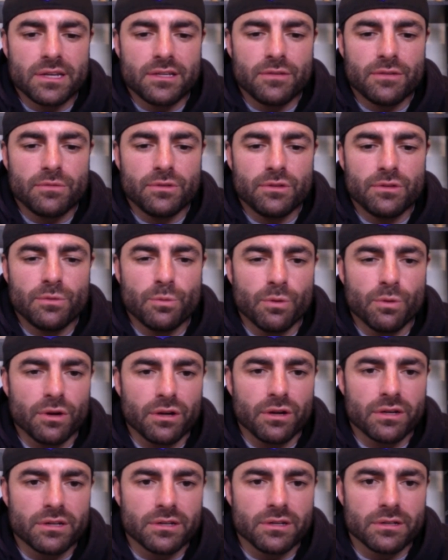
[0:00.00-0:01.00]
you you
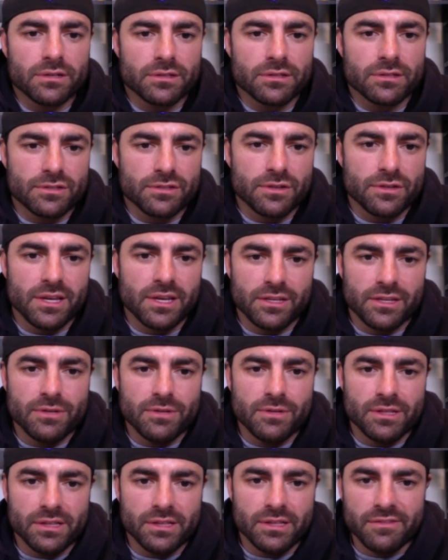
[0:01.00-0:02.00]
work so that you
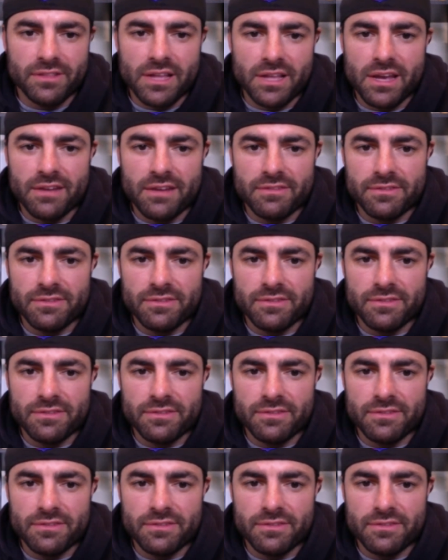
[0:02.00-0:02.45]
can live life